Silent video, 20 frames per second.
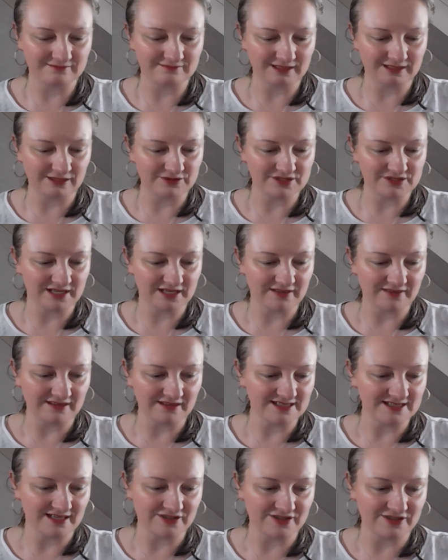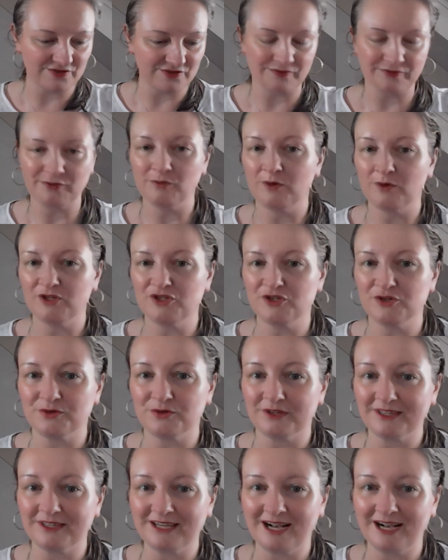if you watch
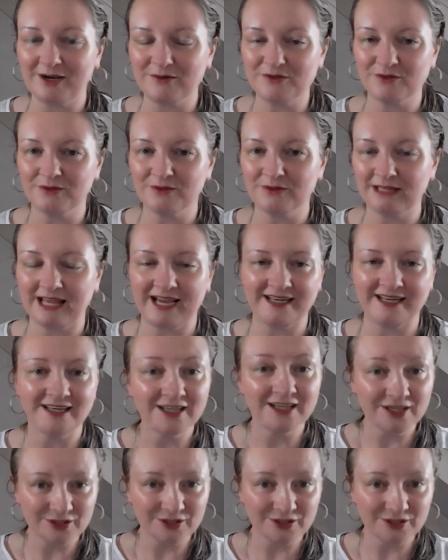your account online,